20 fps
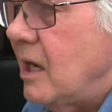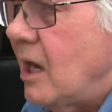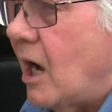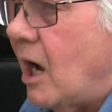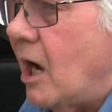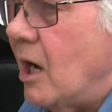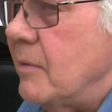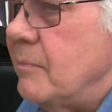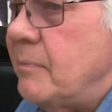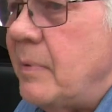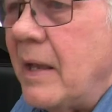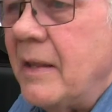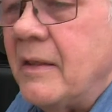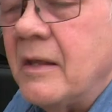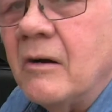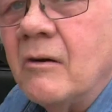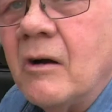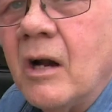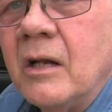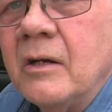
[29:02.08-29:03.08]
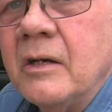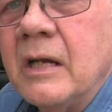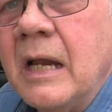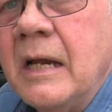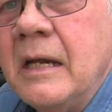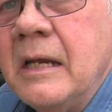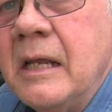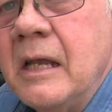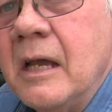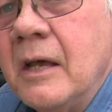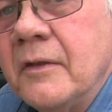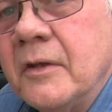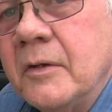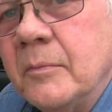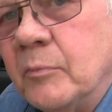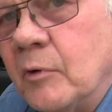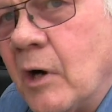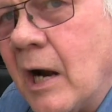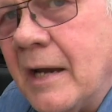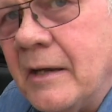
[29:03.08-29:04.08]
I bet there aren't any other
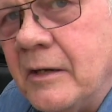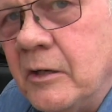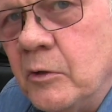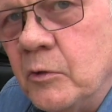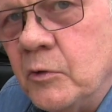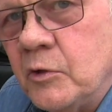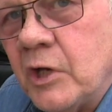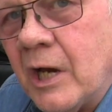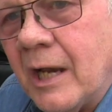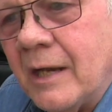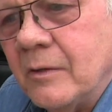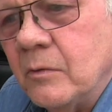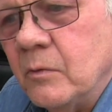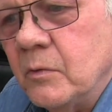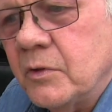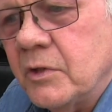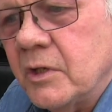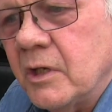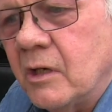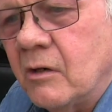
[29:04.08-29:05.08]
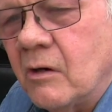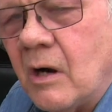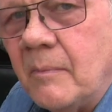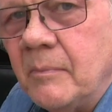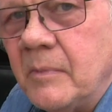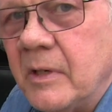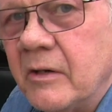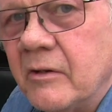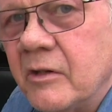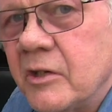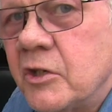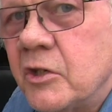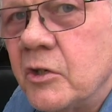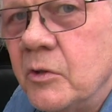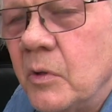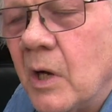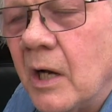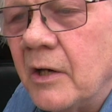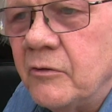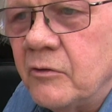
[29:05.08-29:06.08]
brand new channels that are up near
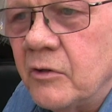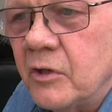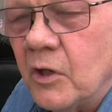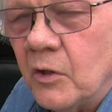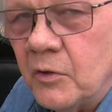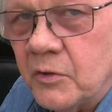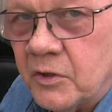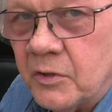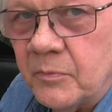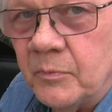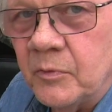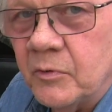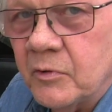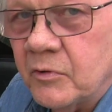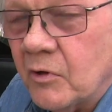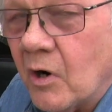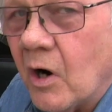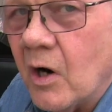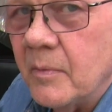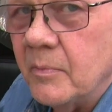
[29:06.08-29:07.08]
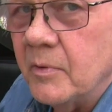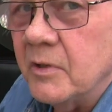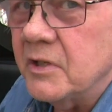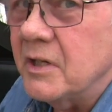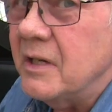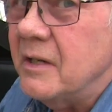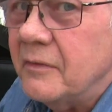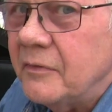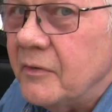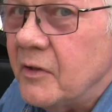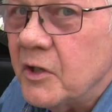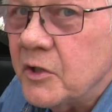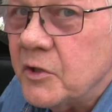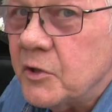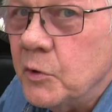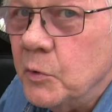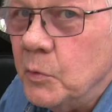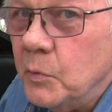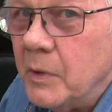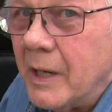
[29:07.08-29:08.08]
200 odd subscribers in the
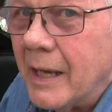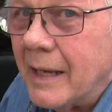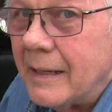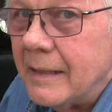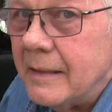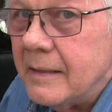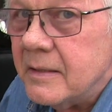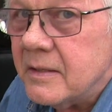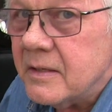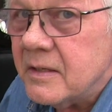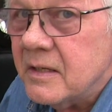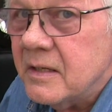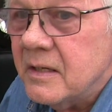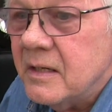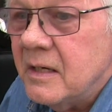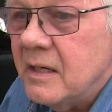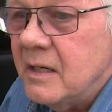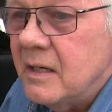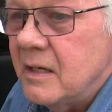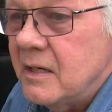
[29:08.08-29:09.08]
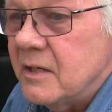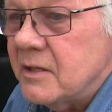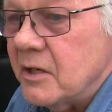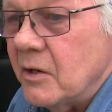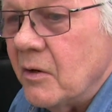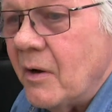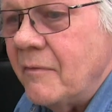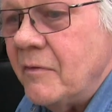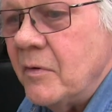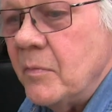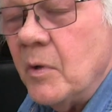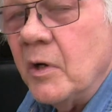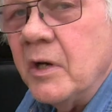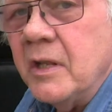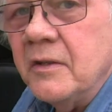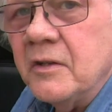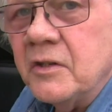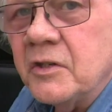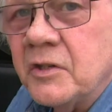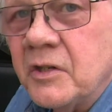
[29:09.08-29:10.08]
first 2 days. So
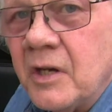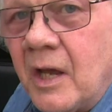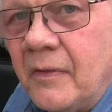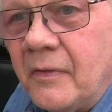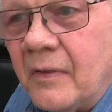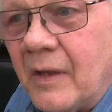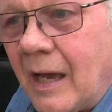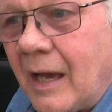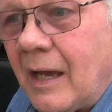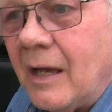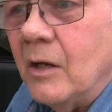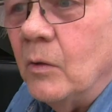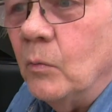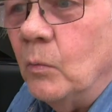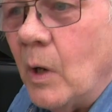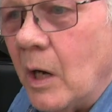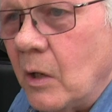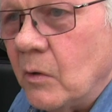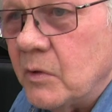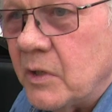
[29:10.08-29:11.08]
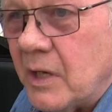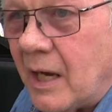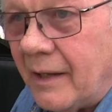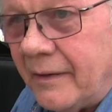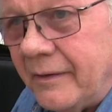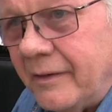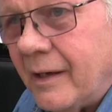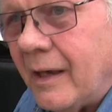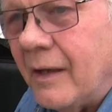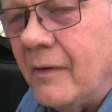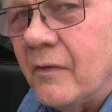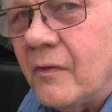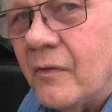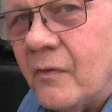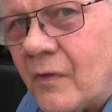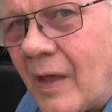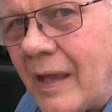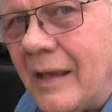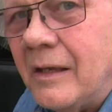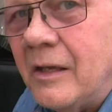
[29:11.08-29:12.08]
everybody that's done that, well done, and
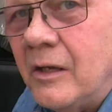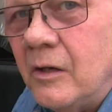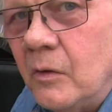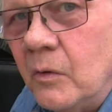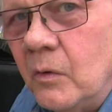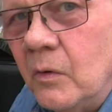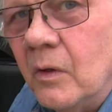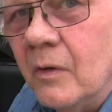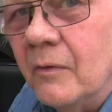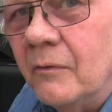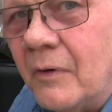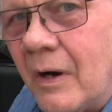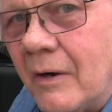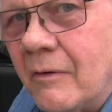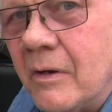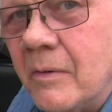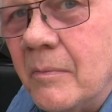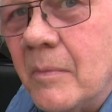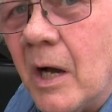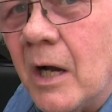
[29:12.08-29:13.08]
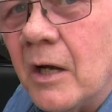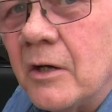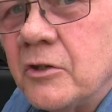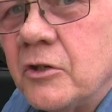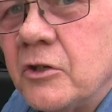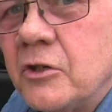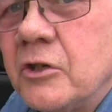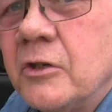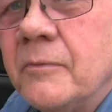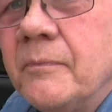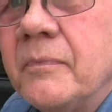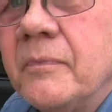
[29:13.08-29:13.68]
thank you very much.